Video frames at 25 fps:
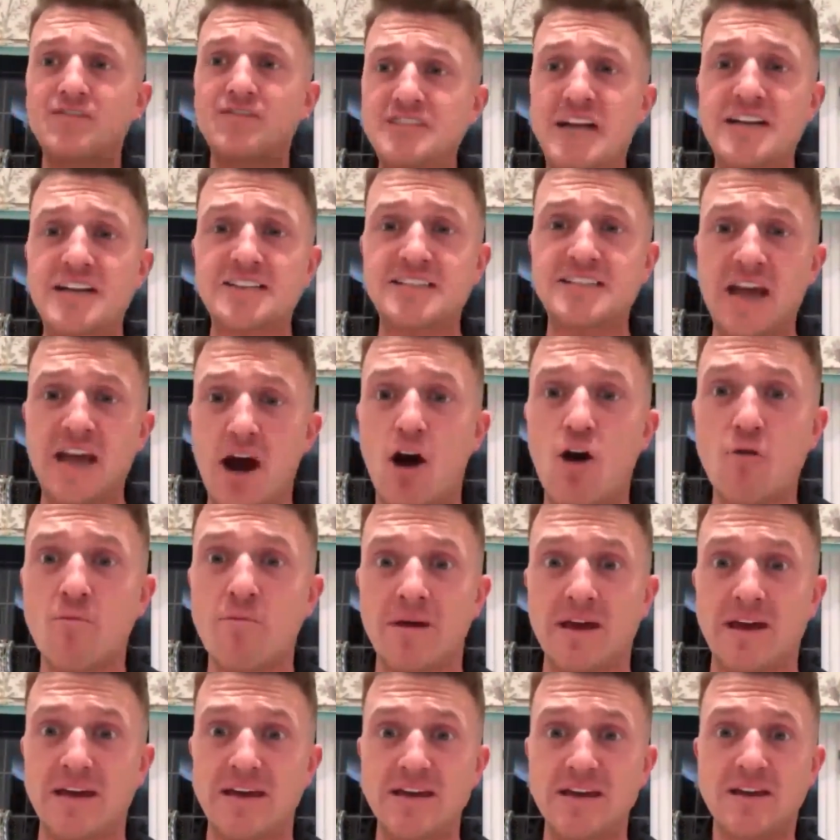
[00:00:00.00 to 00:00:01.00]
I've said,
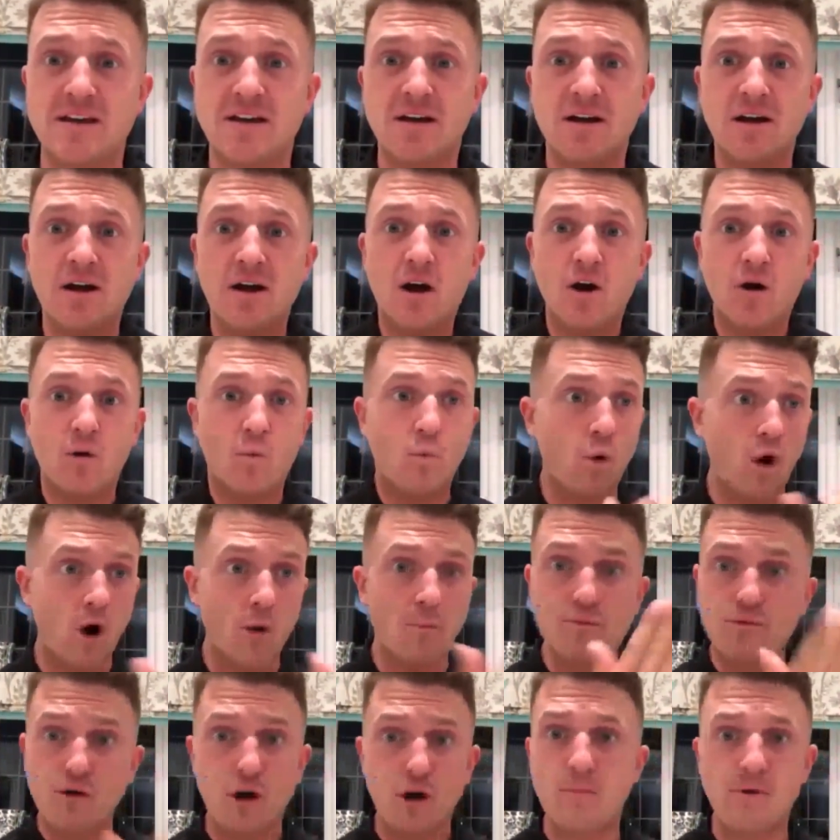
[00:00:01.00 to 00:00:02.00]
tell me
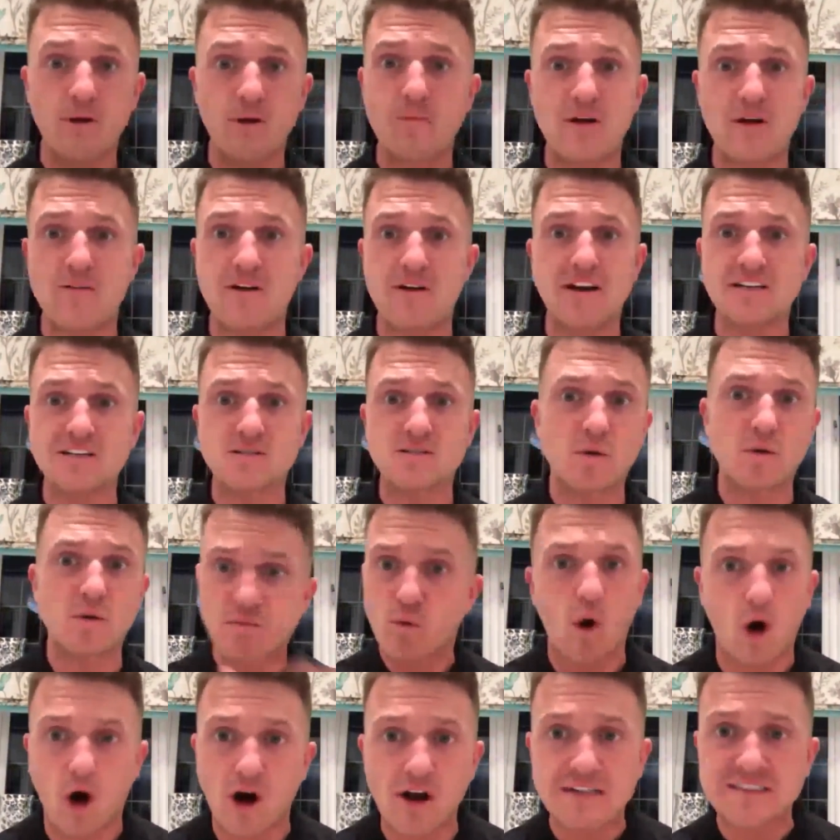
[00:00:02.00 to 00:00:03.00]
what problem there
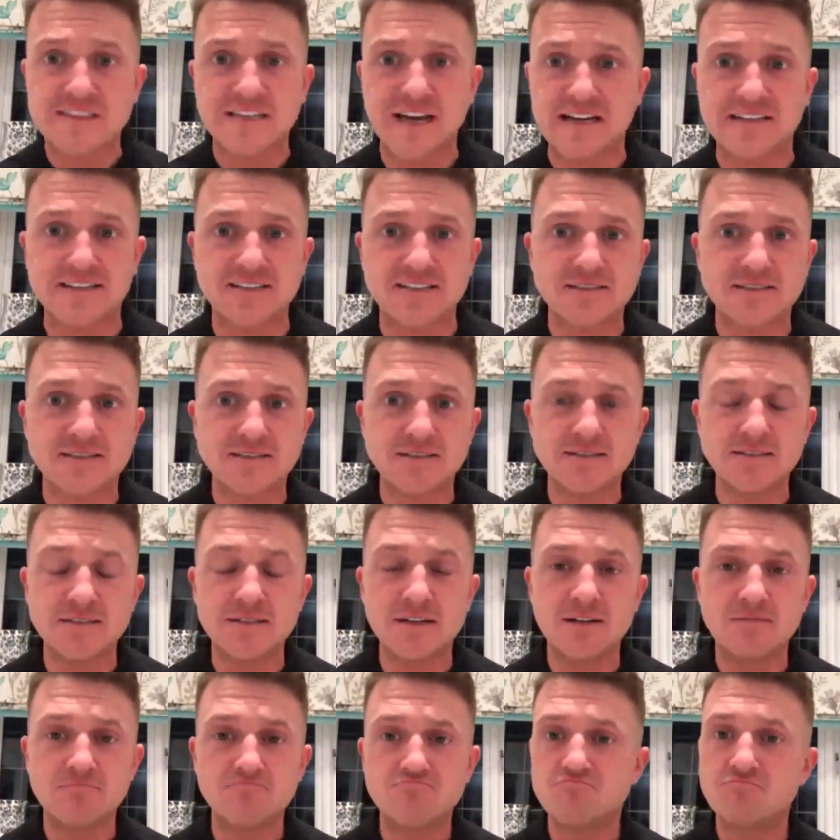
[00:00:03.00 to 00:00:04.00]
is with what I said.
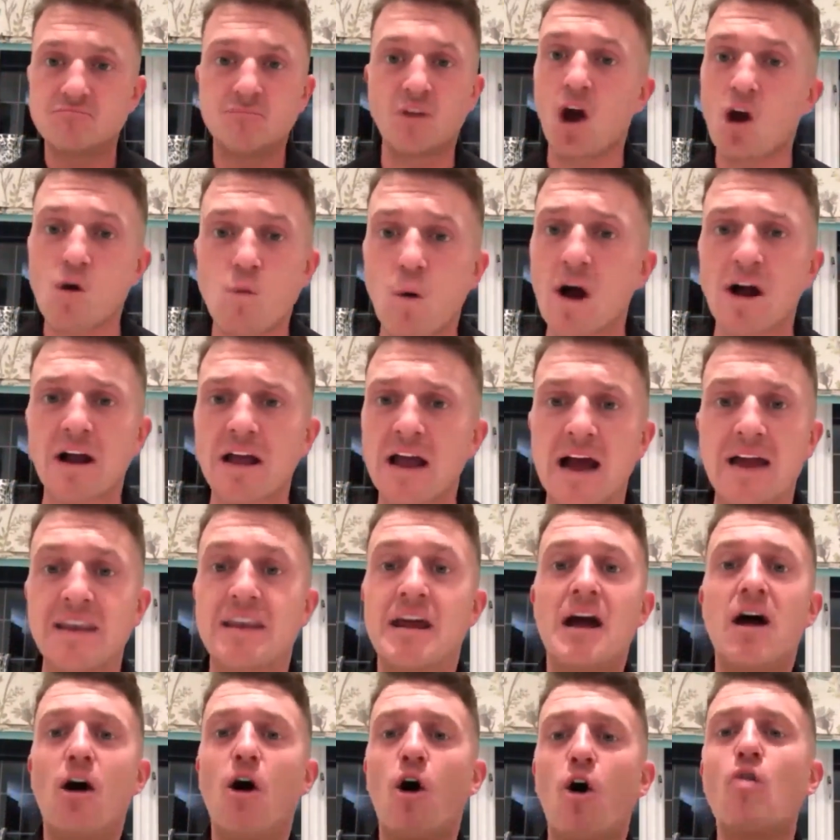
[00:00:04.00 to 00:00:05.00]
No one
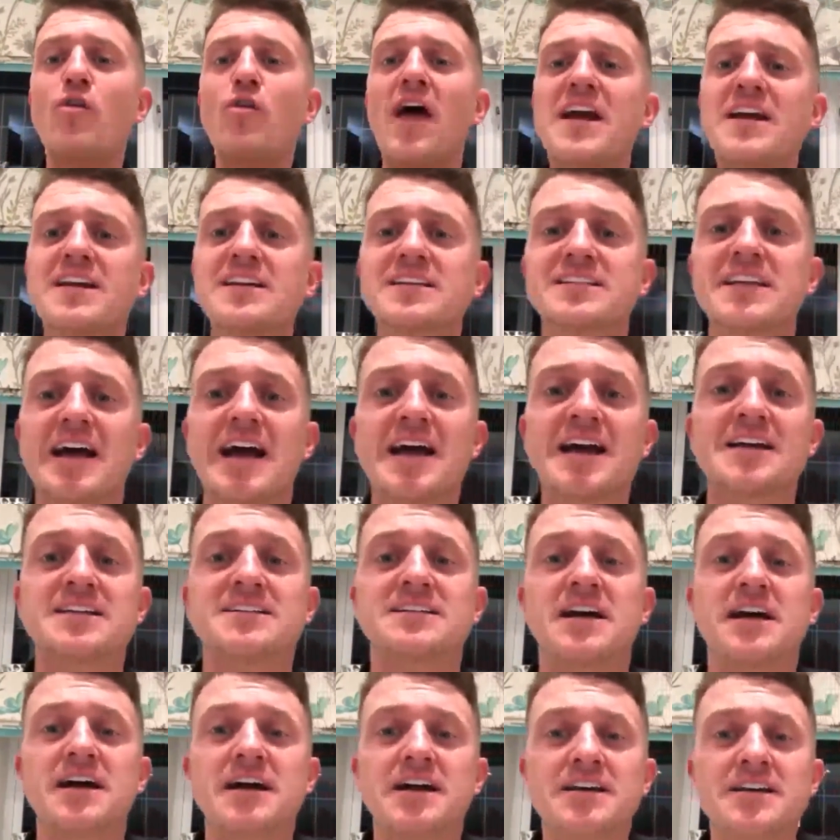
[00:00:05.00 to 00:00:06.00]
can. All they can
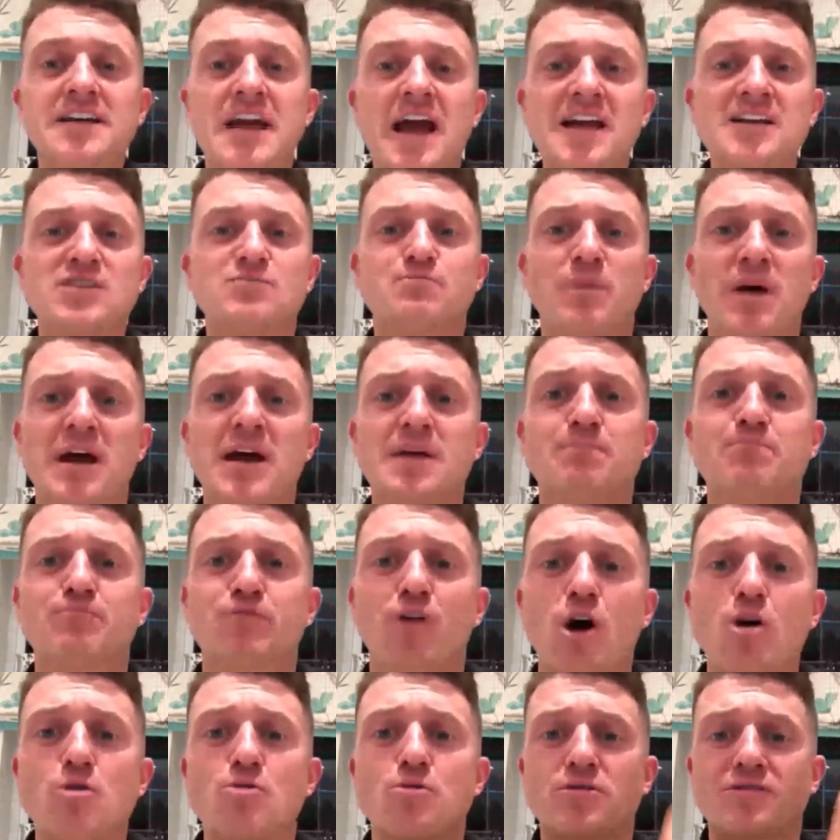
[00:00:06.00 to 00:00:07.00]
say is, yes, but
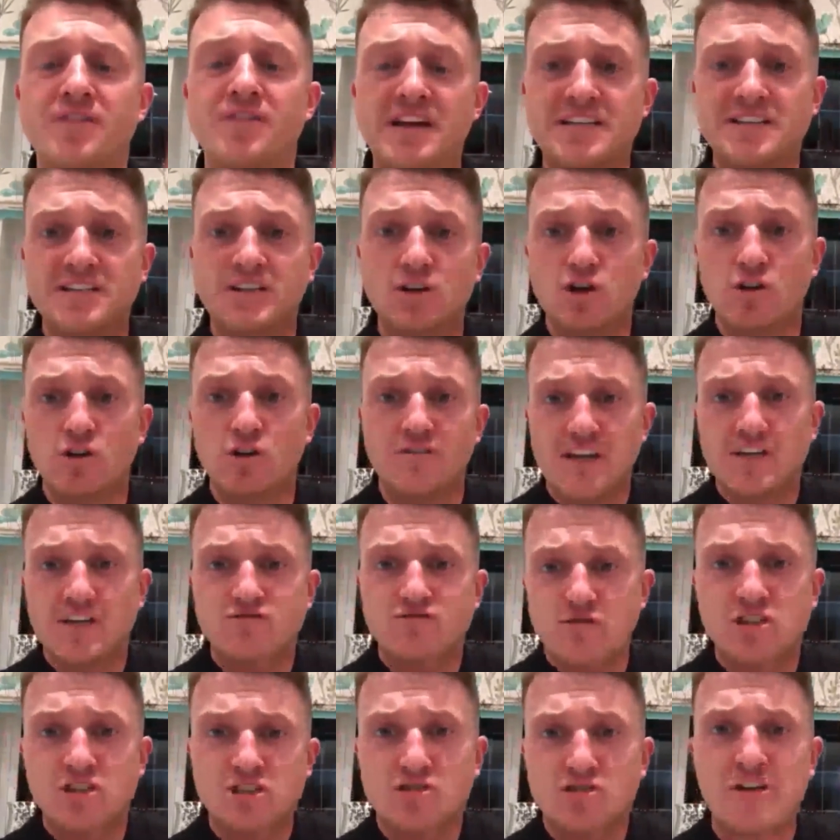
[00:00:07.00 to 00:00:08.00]
it broke this
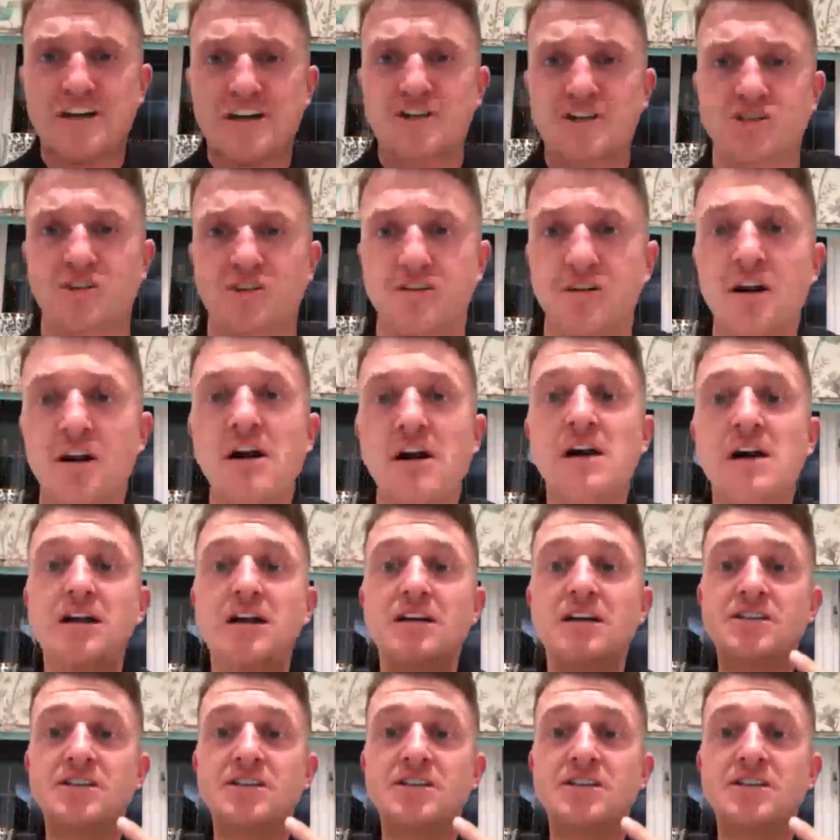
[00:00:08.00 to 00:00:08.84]
restriction.